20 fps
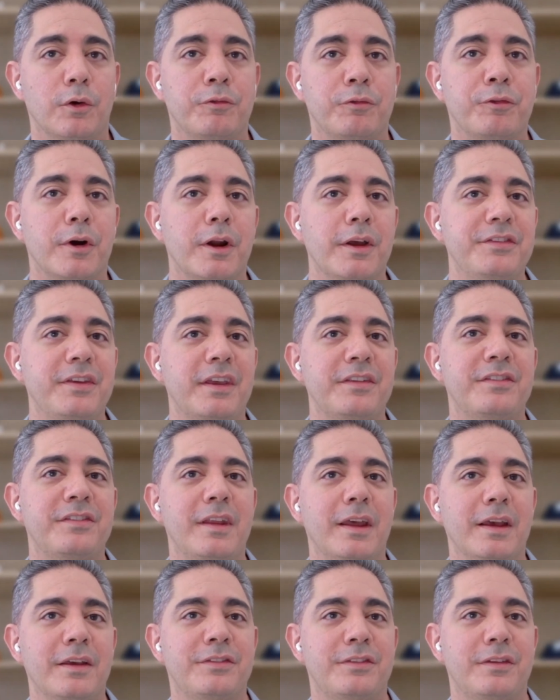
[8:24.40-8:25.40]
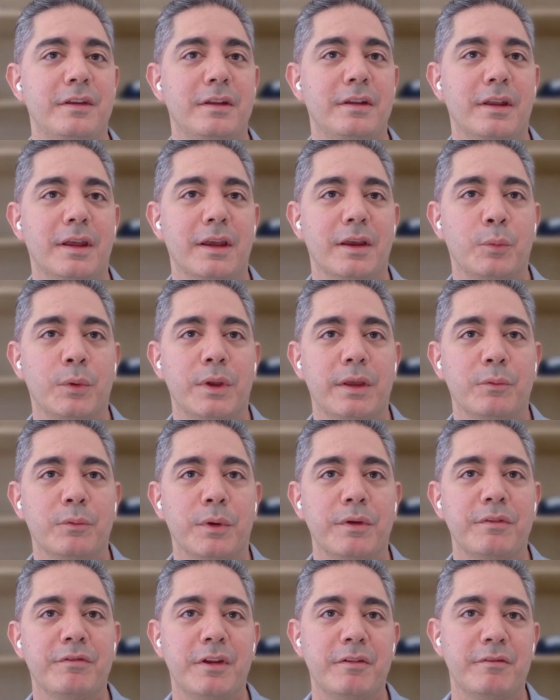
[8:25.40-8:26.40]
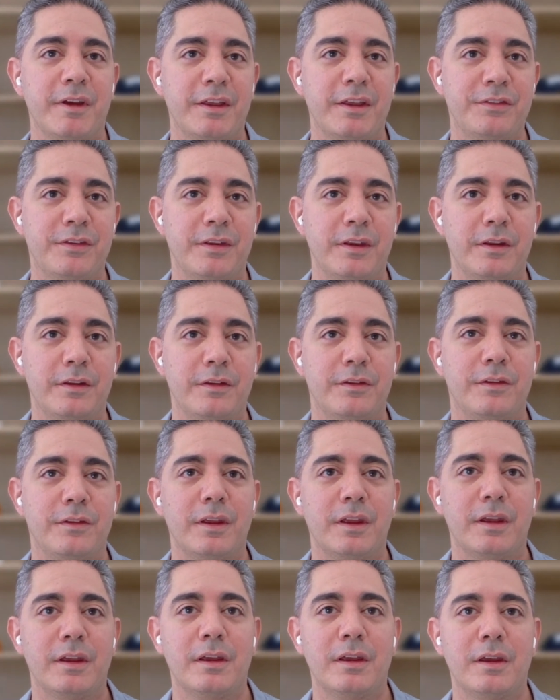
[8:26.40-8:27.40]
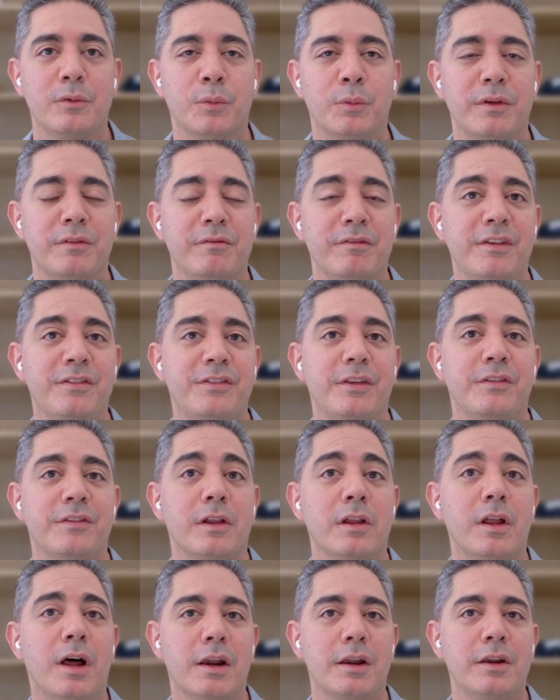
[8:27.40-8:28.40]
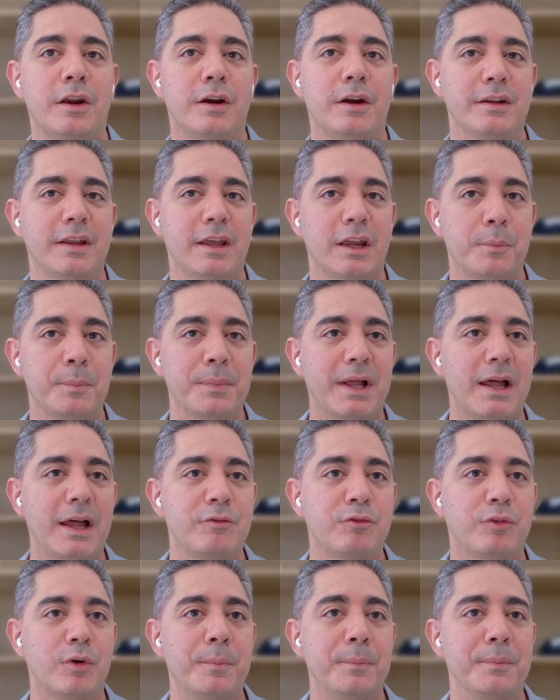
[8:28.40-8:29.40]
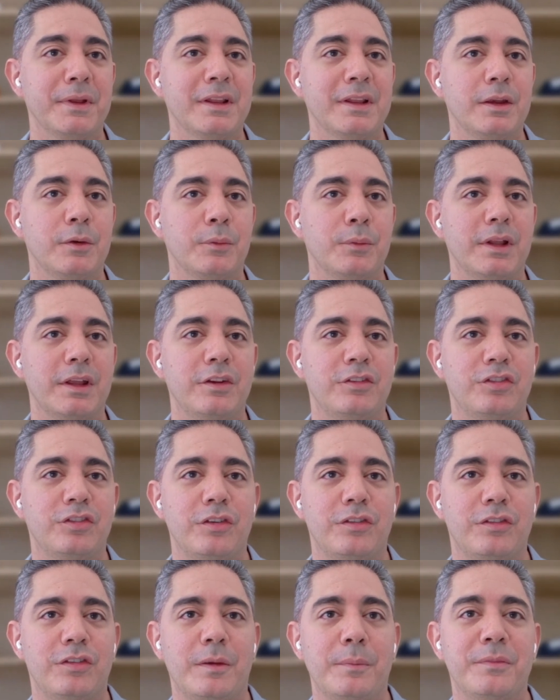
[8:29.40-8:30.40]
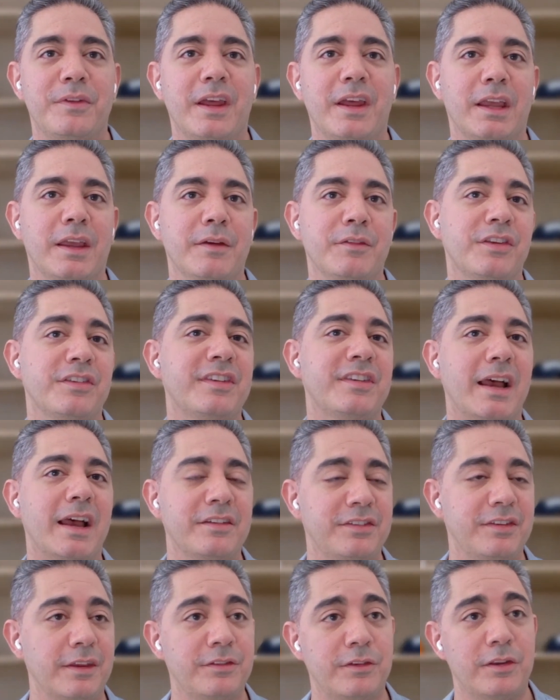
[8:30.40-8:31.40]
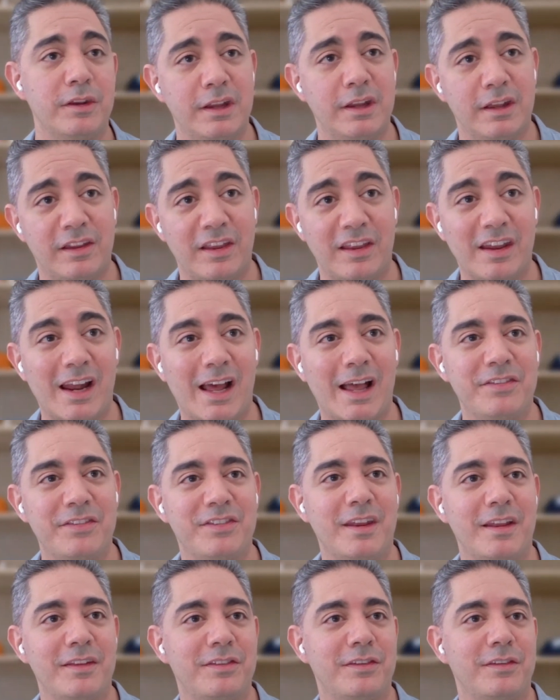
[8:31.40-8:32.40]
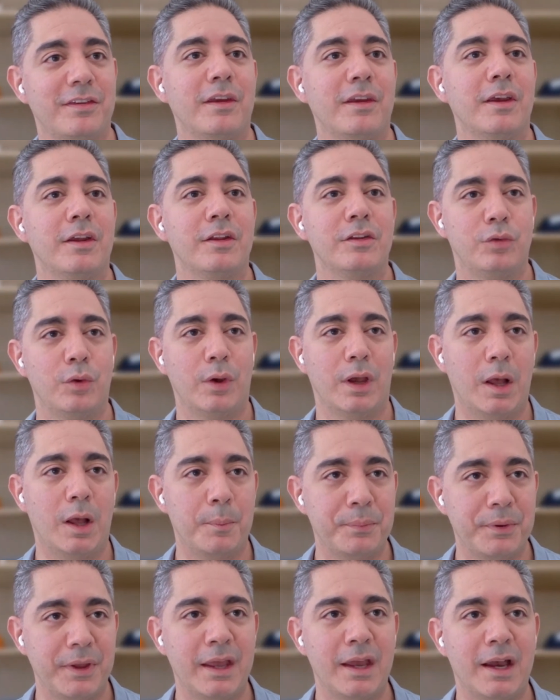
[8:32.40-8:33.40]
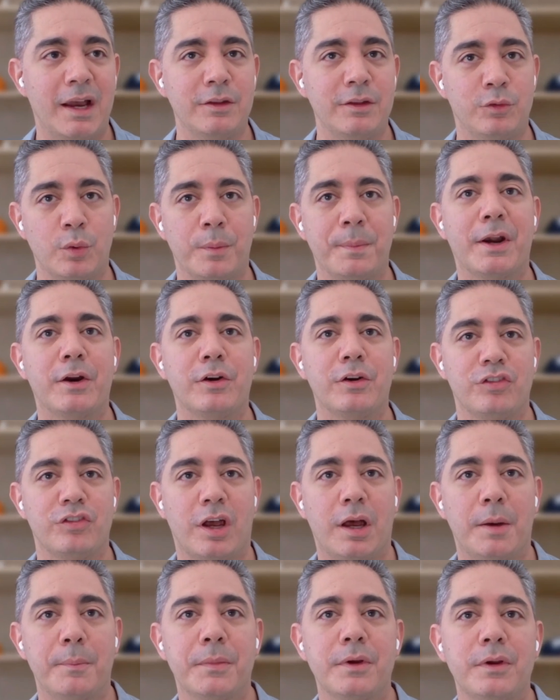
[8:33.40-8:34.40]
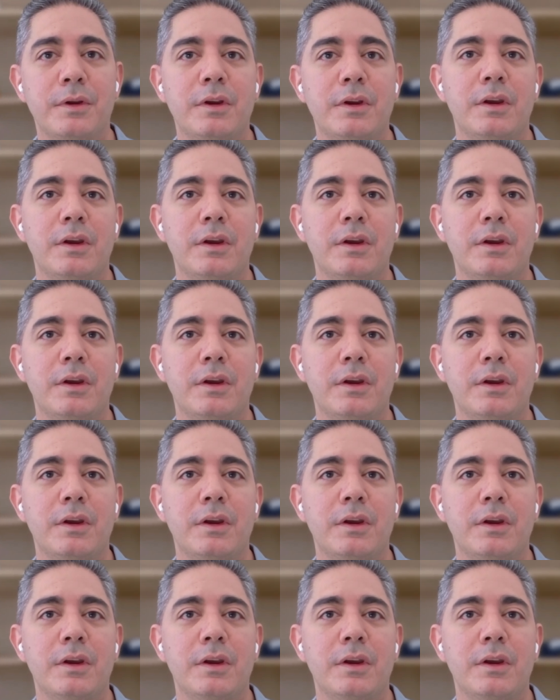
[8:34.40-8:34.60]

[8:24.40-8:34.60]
For us as Nexxen, like we invested a lot in our data platform, building a relationship that gives us access to these data assets to help AI do a better job.